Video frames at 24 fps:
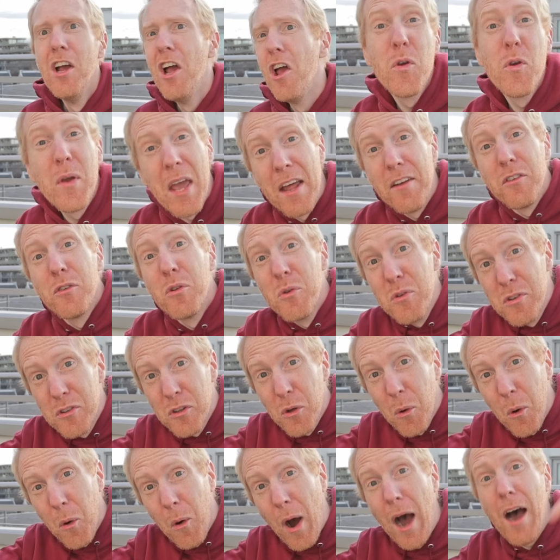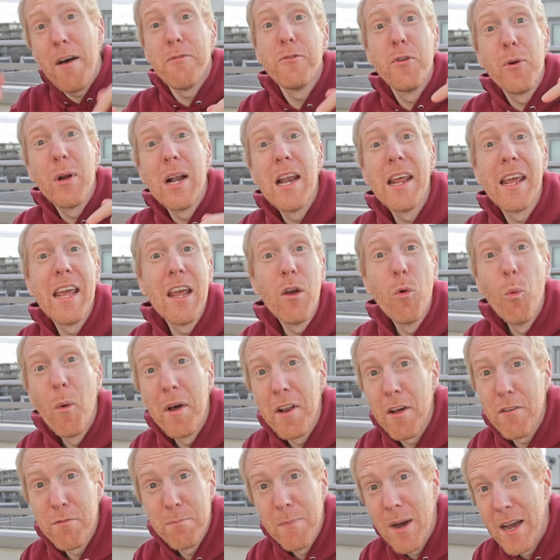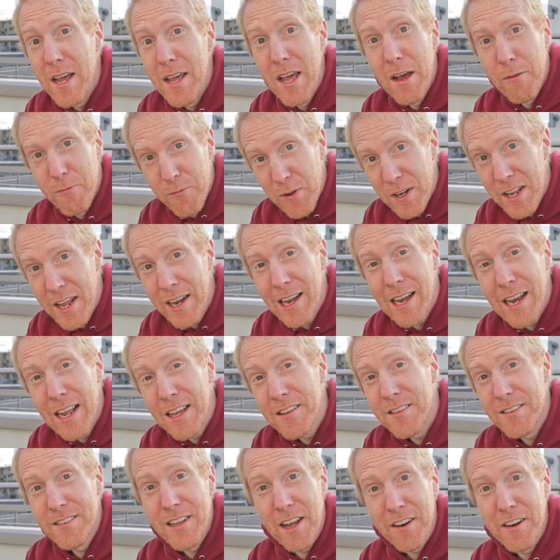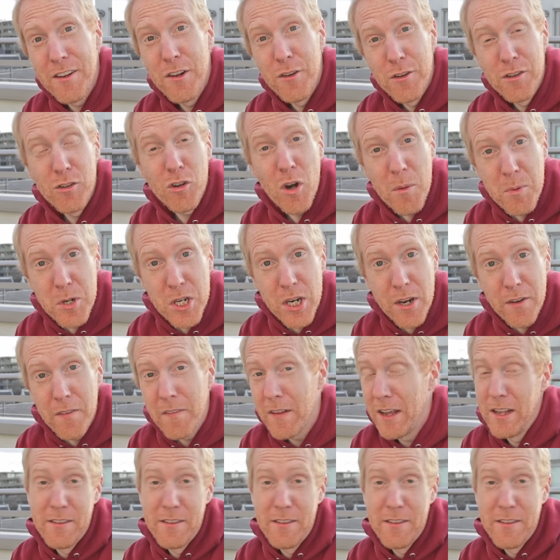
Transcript: you can do so after clicking one of my affiliate links down in the description.